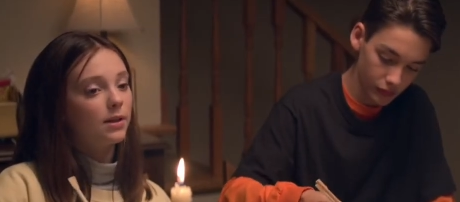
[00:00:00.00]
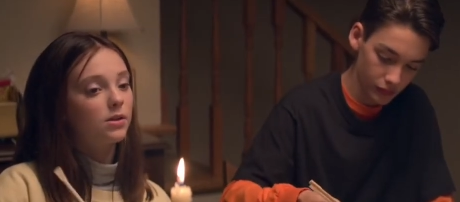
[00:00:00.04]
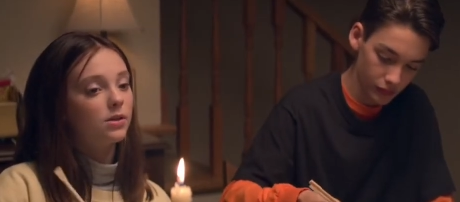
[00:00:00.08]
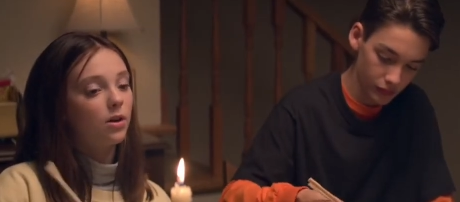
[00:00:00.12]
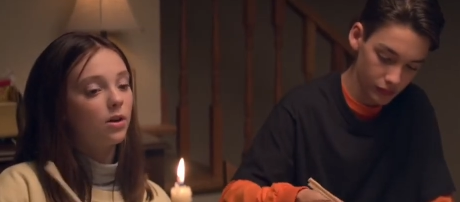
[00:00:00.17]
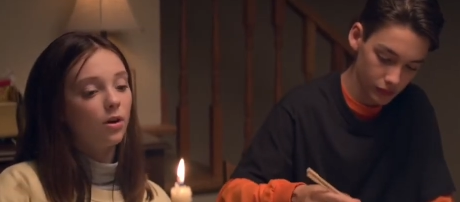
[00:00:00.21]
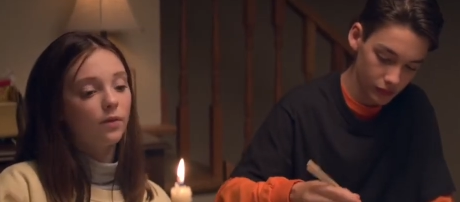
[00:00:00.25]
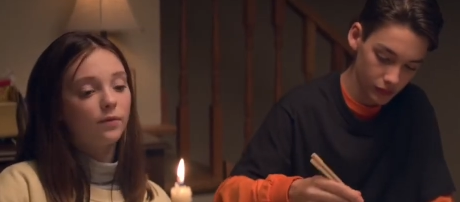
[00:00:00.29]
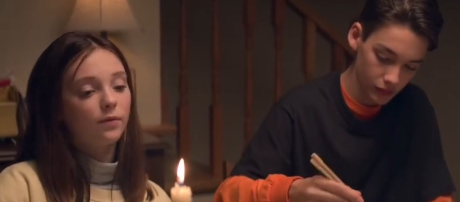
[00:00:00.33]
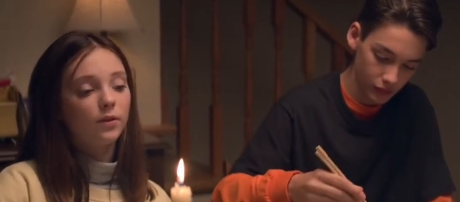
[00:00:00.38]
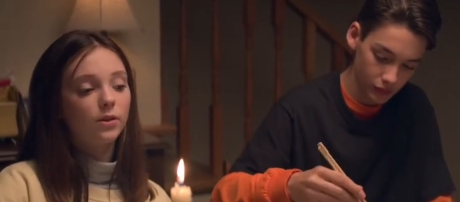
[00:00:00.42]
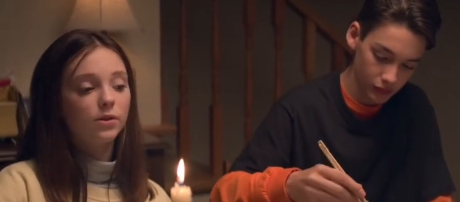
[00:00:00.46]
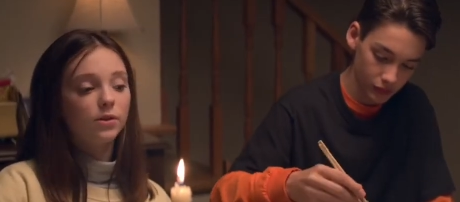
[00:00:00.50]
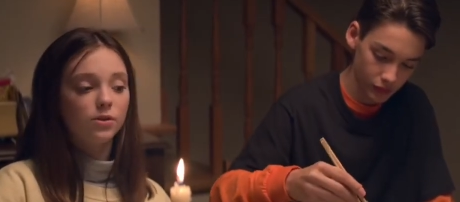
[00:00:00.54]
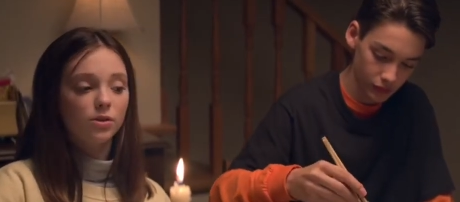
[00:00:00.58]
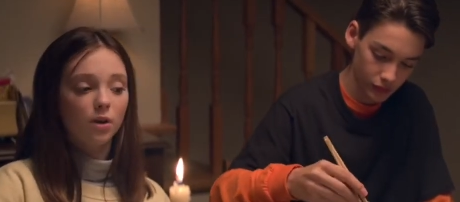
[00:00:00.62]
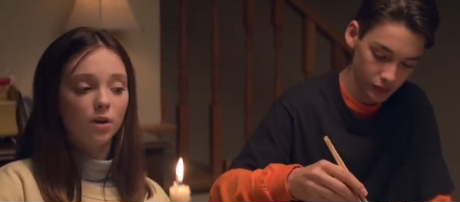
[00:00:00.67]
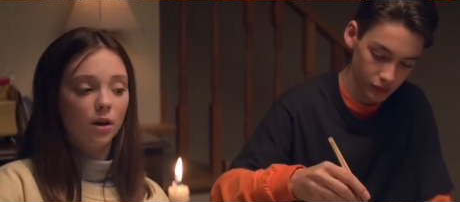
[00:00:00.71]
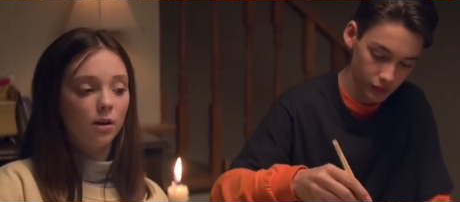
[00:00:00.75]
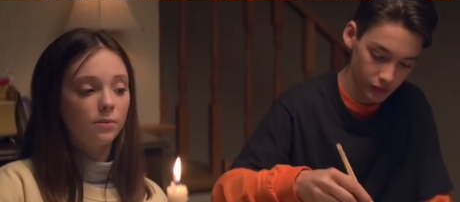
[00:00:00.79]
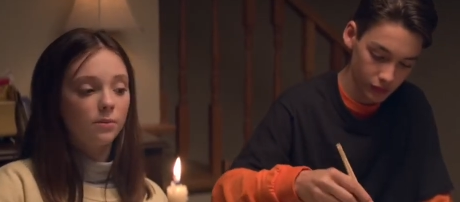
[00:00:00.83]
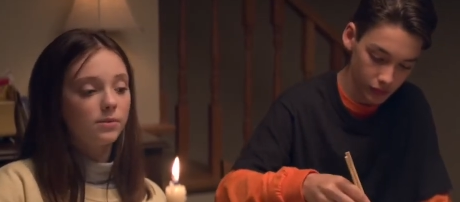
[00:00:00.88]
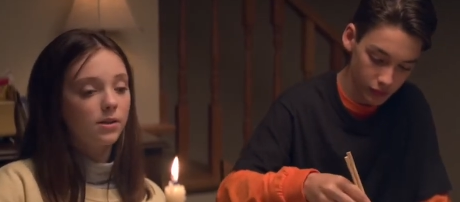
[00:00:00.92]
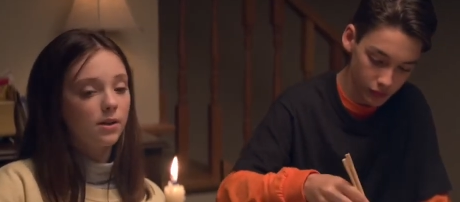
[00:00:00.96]
Speaker 1: to offer us
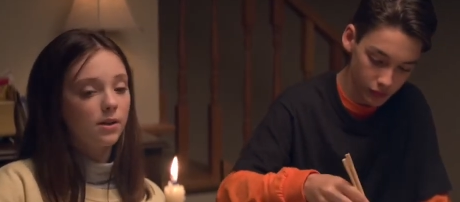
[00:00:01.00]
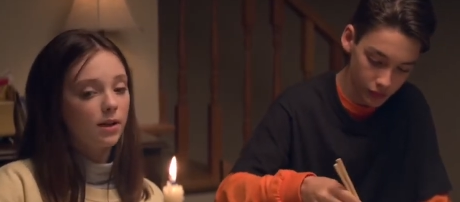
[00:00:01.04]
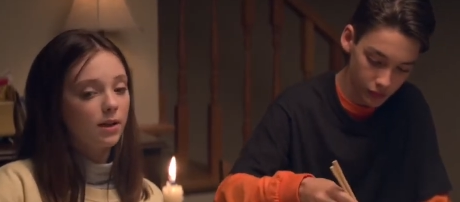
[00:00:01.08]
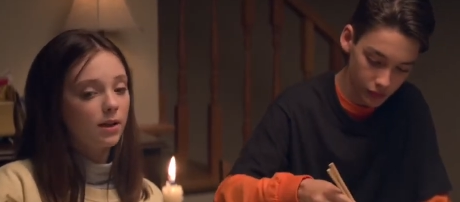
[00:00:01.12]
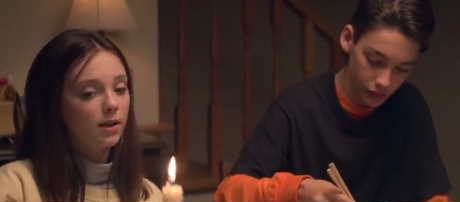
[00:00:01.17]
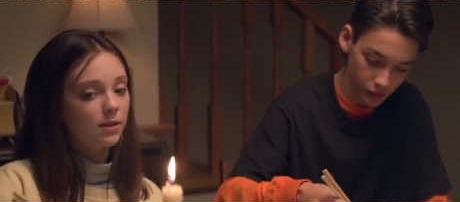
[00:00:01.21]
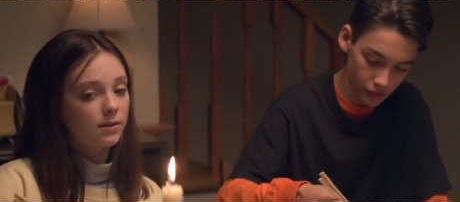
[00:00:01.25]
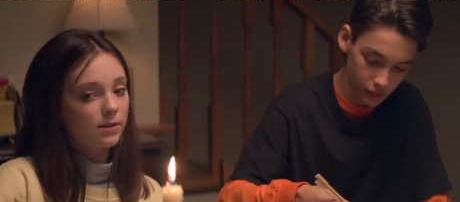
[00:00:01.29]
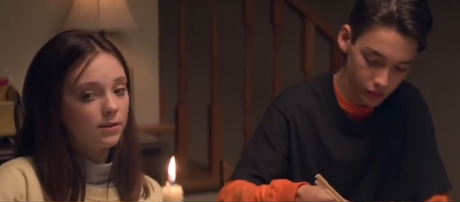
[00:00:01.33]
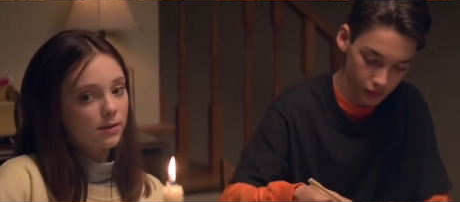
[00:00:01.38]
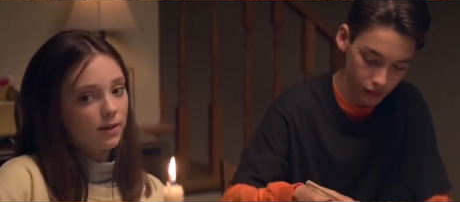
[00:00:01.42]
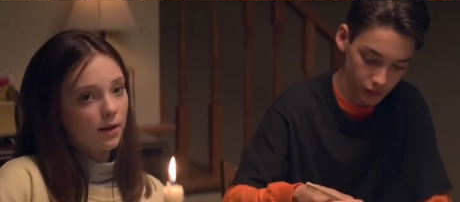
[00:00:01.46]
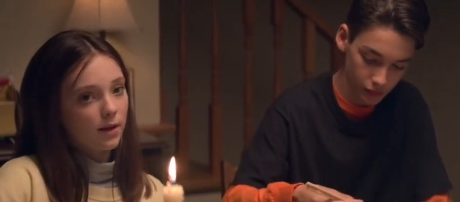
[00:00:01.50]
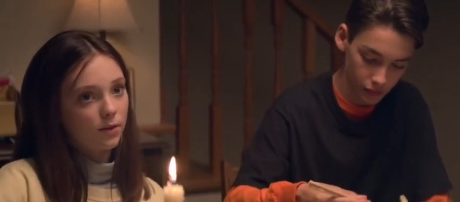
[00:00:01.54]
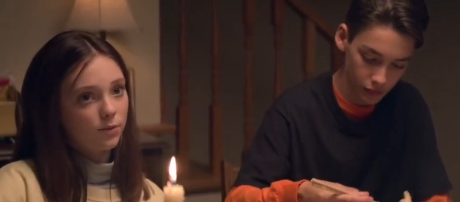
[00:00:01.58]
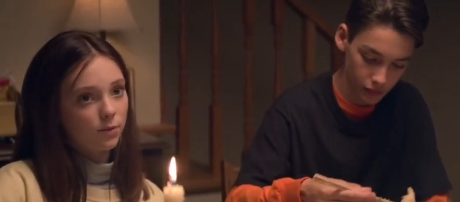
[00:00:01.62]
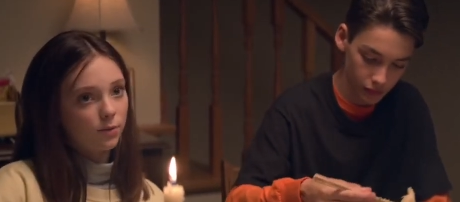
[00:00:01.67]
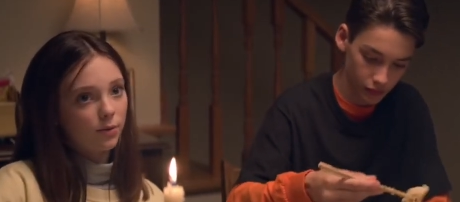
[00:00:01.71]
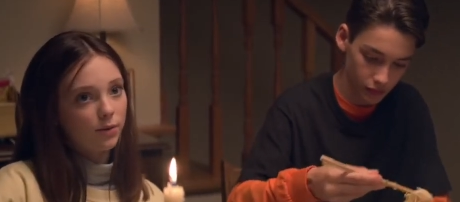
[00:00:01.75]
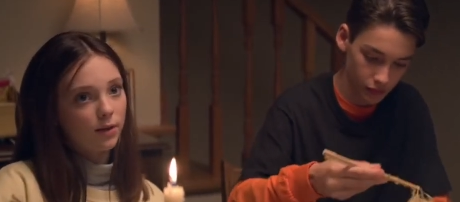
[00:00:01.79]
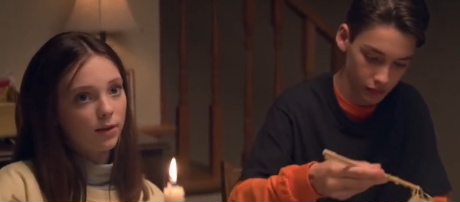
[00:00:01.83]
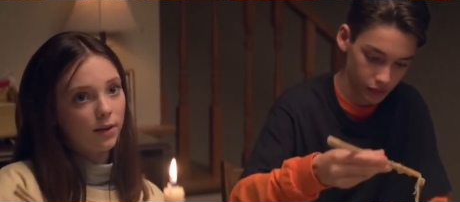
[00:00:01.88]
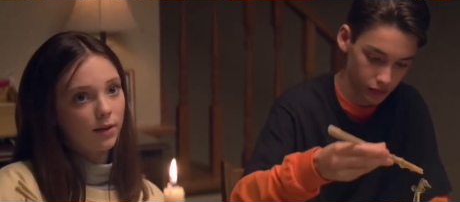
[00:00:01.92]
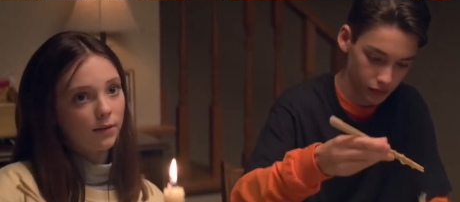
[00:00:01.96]
jobs and it gets scheduled
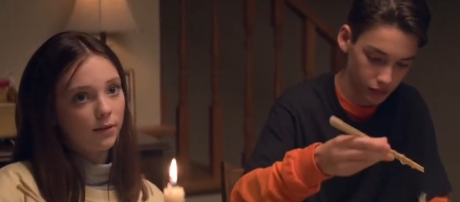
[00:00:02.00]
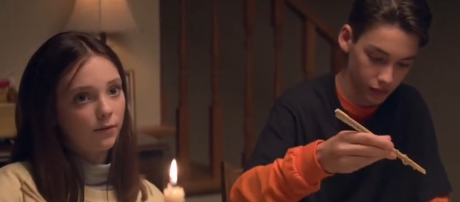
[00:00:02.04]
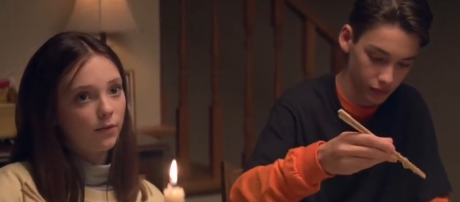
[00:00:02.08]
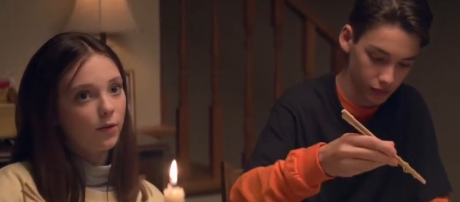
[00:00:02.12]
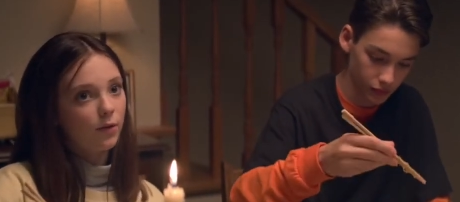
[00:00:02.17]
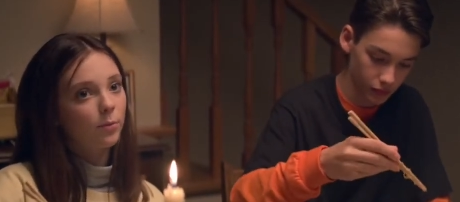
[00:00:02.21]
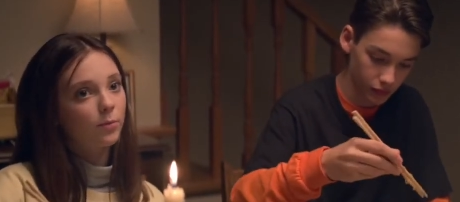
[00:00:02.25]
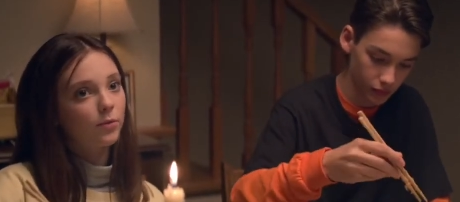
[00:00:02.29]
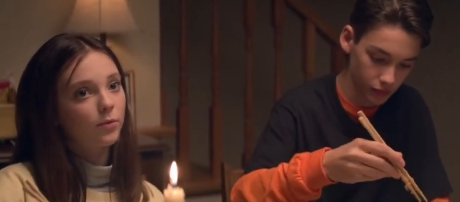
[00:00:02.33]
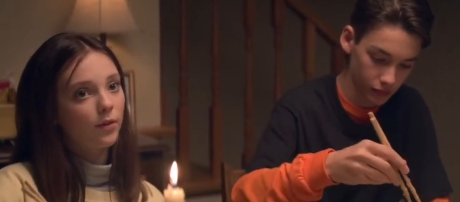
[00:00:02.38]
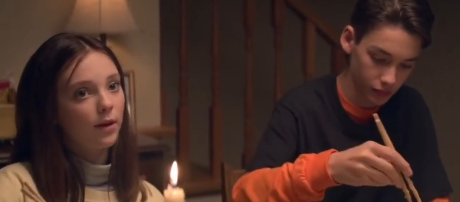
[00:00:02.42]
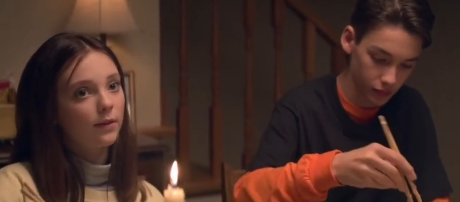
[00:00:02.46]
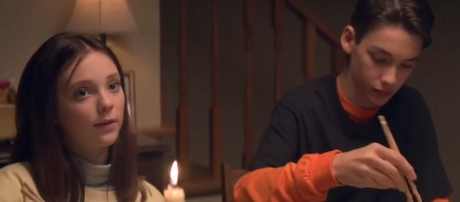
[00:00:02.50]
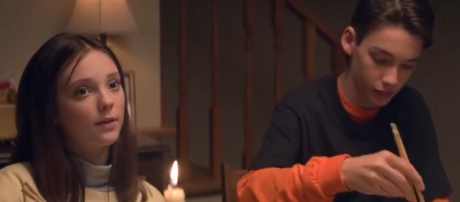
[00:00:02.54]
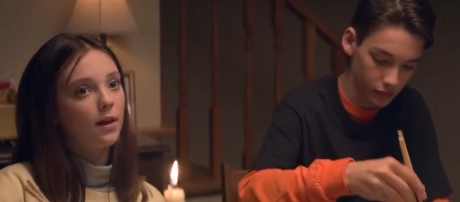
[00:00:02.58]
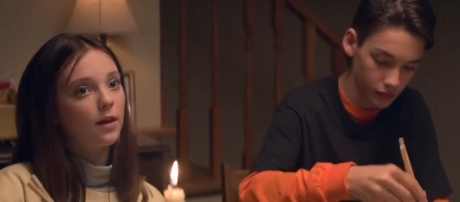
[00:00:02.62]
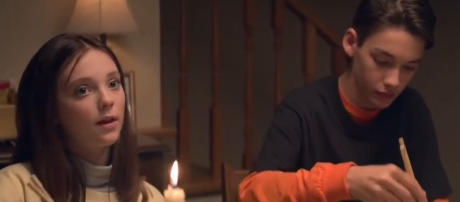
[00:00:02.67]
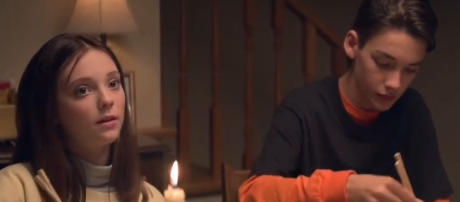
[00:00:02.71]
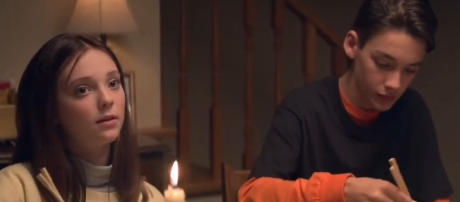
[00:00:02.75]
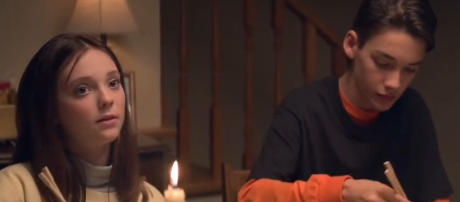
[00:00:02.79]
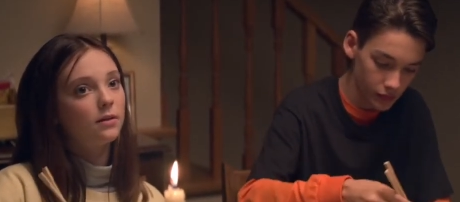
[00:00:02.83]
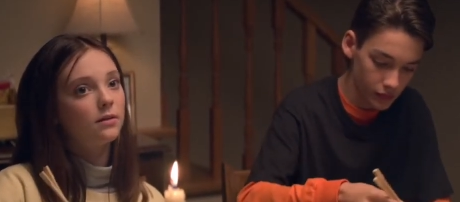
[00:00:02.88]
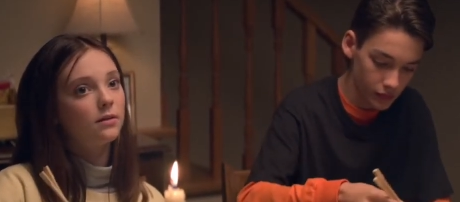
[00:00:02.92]
and confirmed right then?